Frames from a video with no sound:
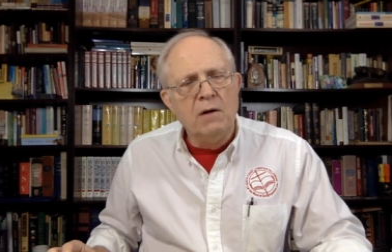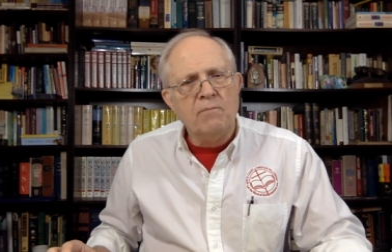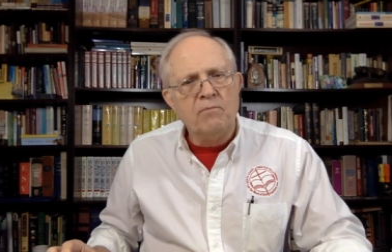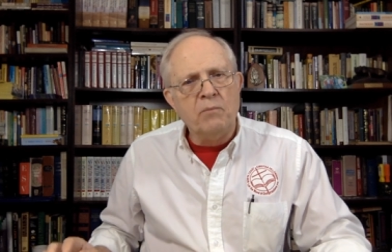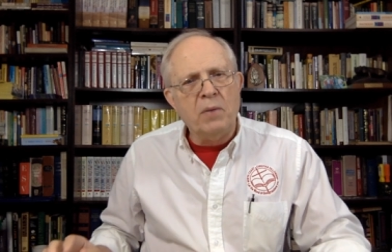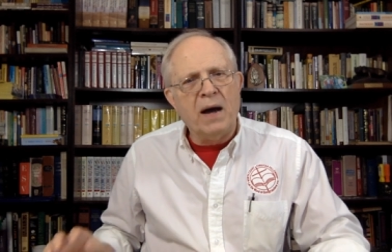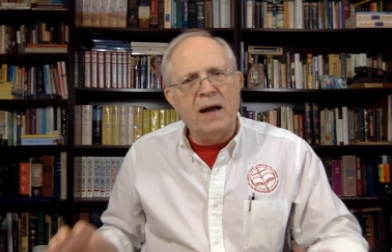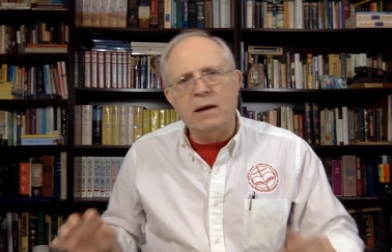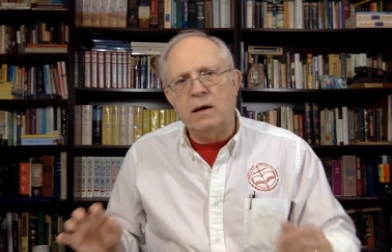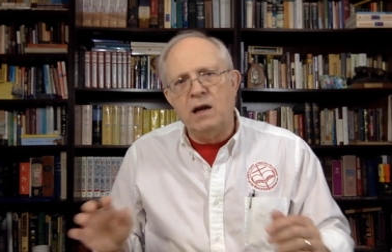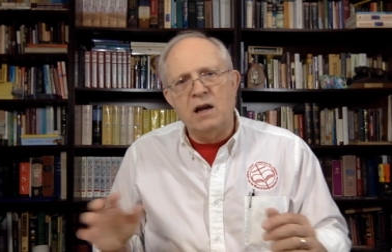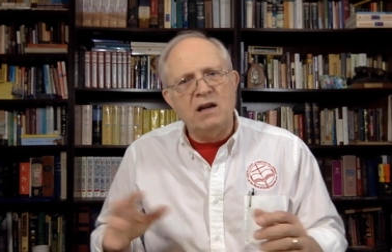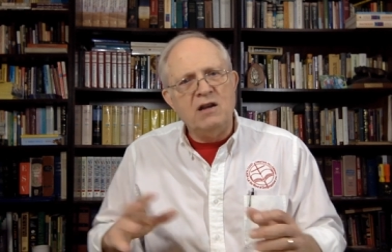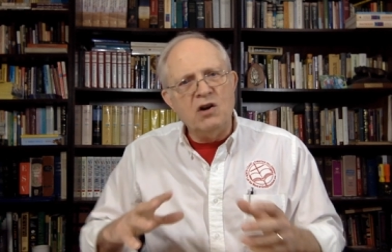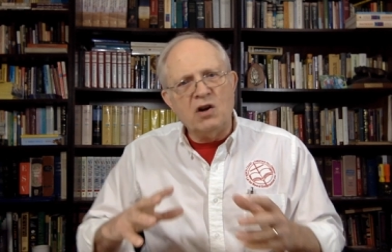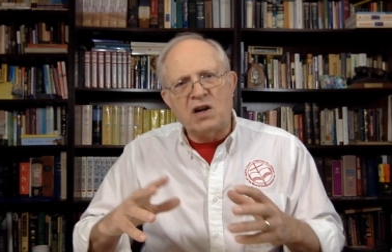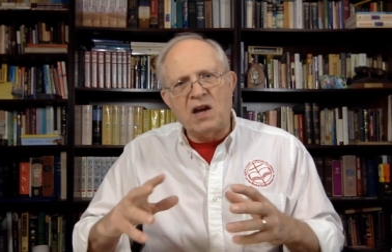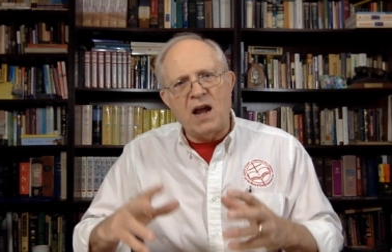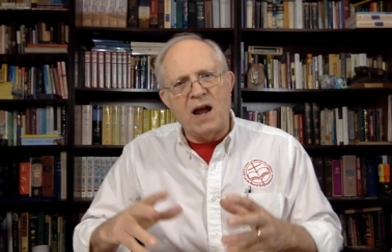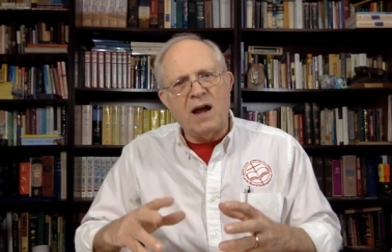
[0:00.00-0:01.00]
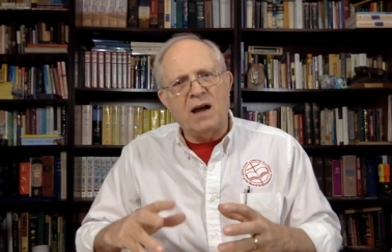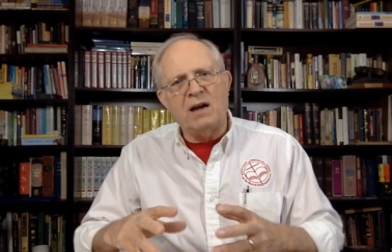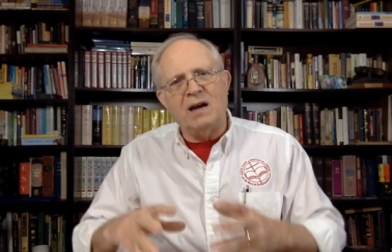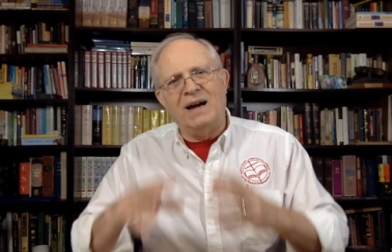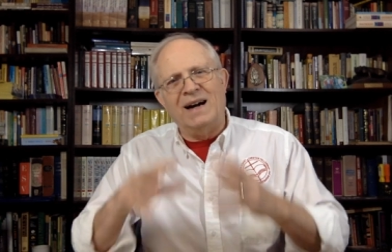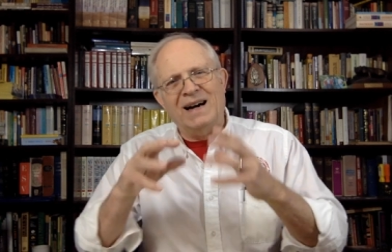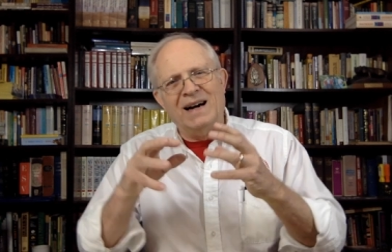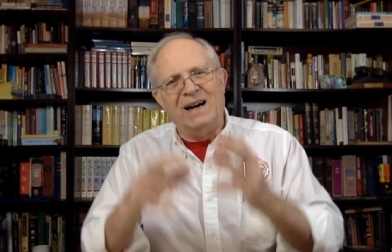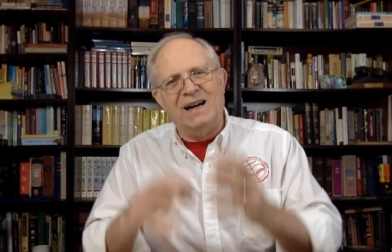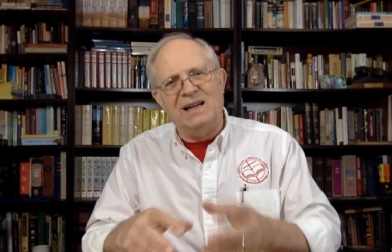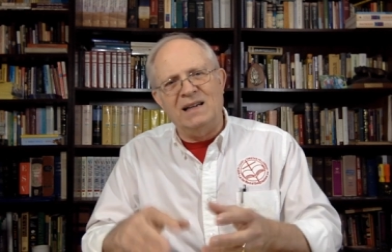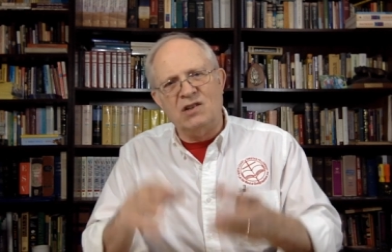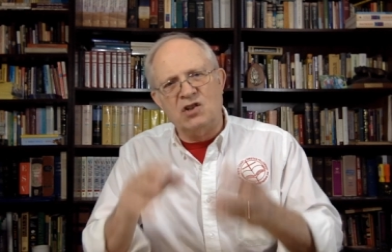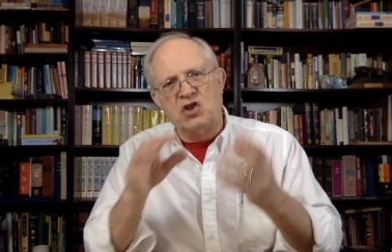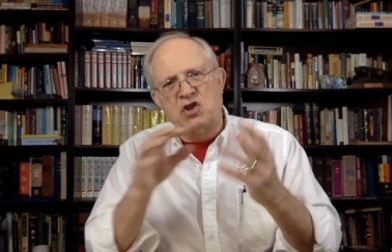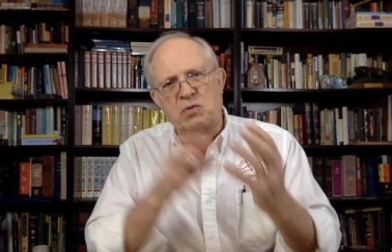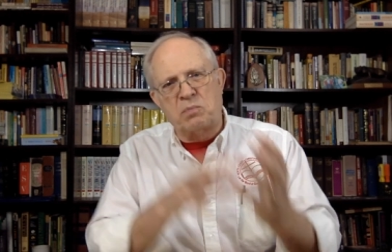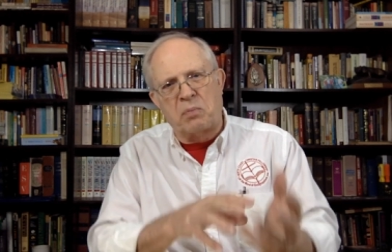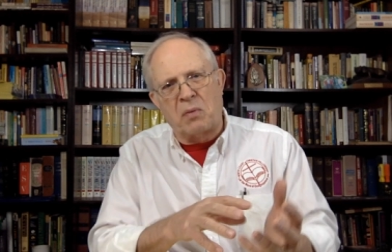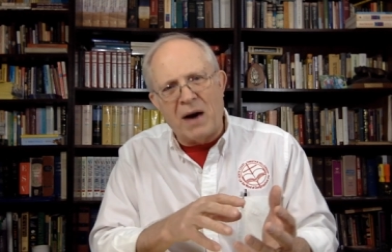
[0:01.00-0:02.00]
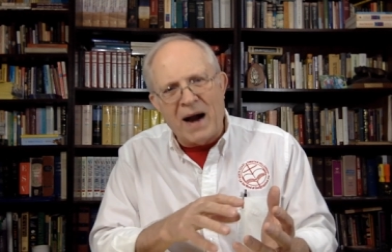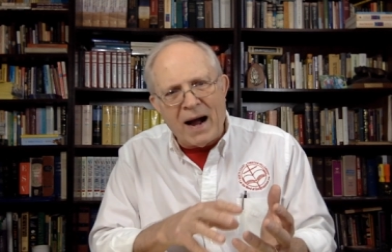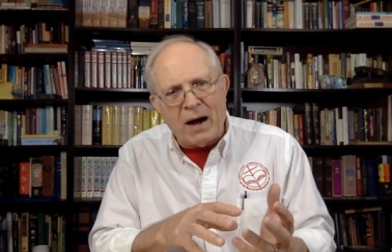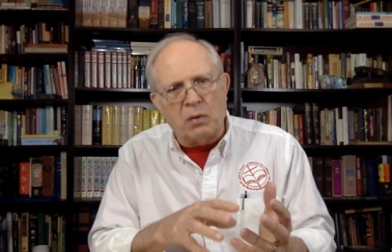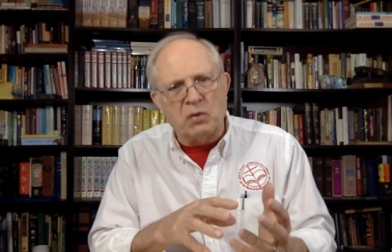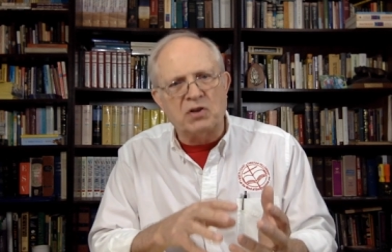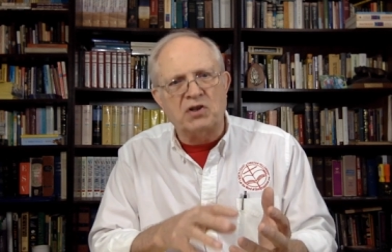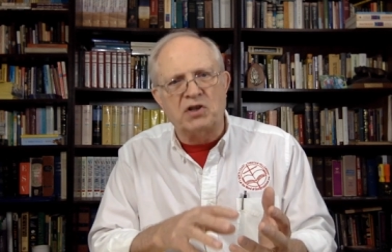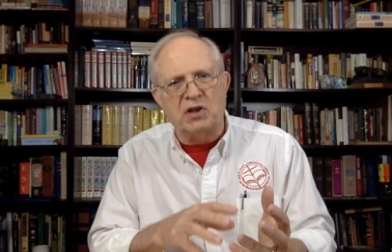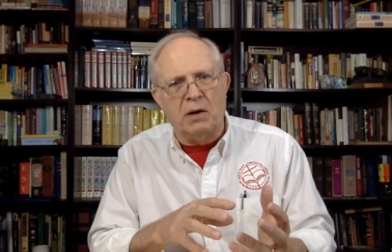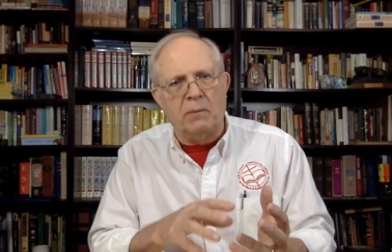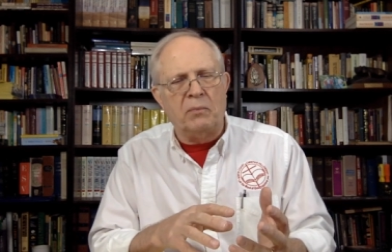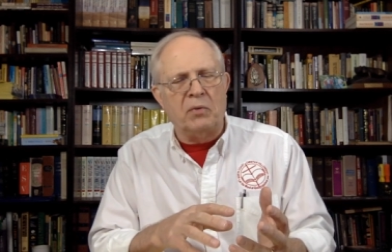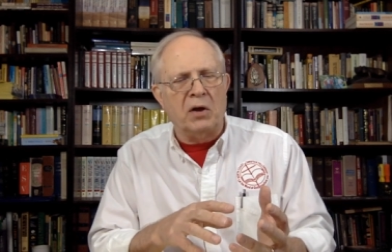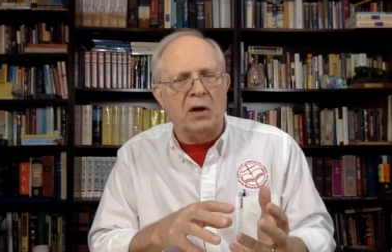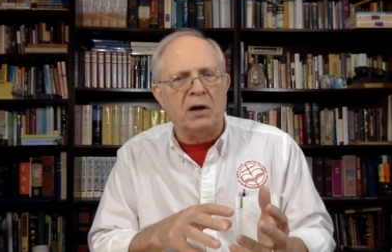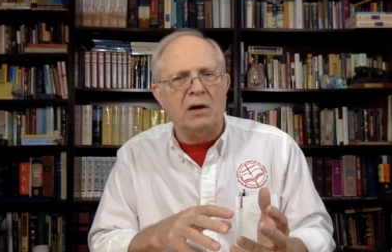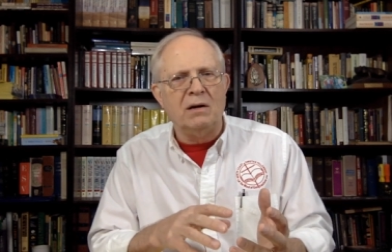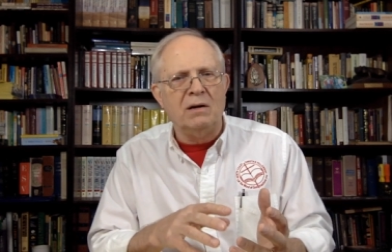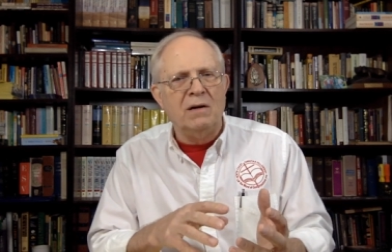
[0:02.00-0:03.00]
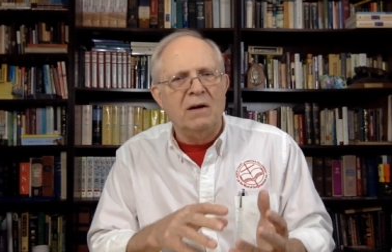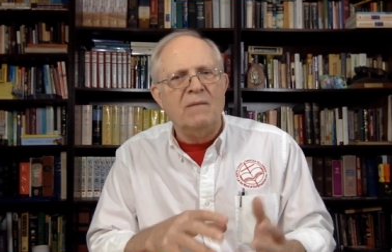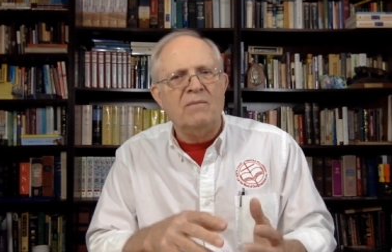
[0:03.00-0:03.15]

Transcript: but you can't unsprout something